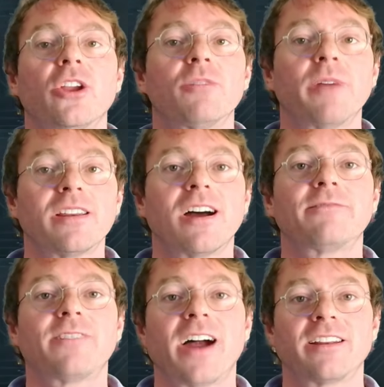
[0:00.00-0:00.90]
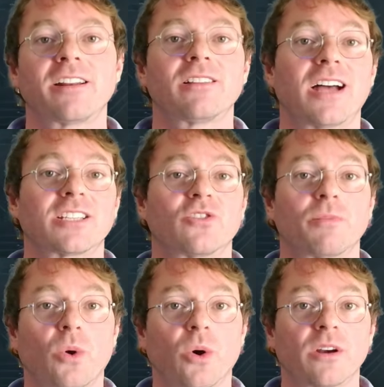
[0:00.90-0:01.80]
you might not find in glossy
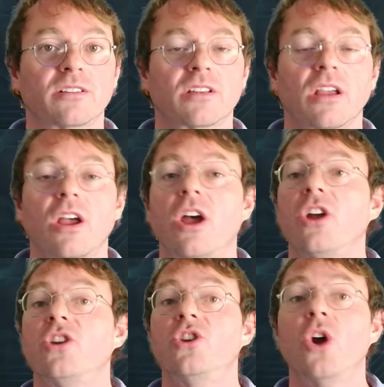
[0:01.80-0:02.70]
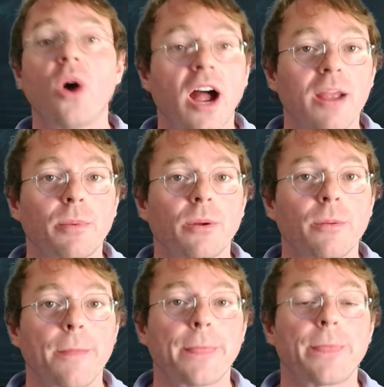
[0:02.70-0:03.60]
reports. No hype,
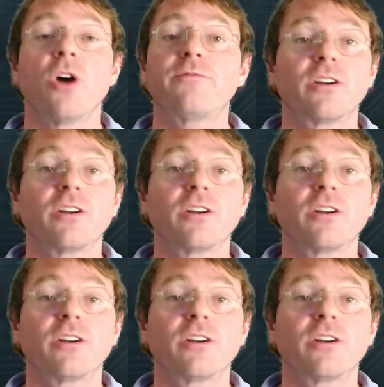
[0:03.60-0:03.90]
no